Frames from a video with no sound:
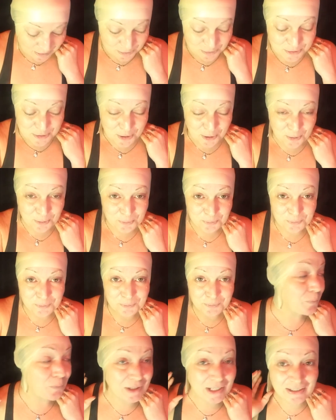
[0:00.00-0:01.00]
So
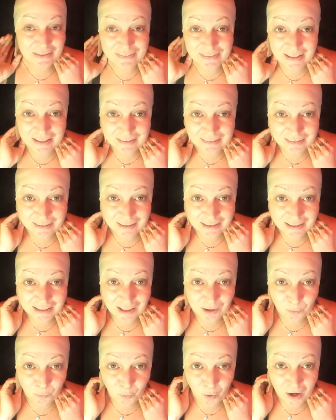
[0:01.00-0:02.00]
when I say it's gonna
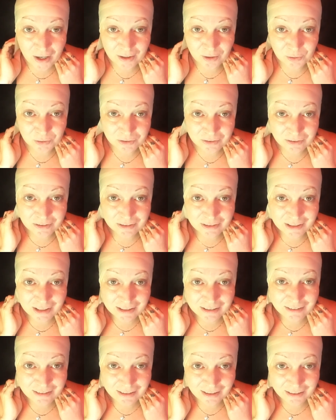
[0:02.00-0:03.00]
get wild,
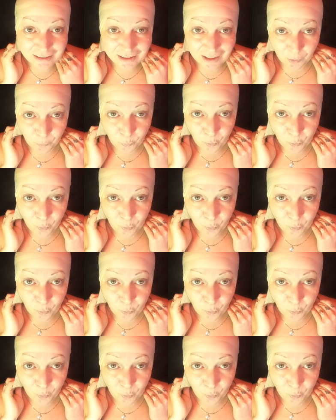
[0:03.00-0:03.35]
it's gonna get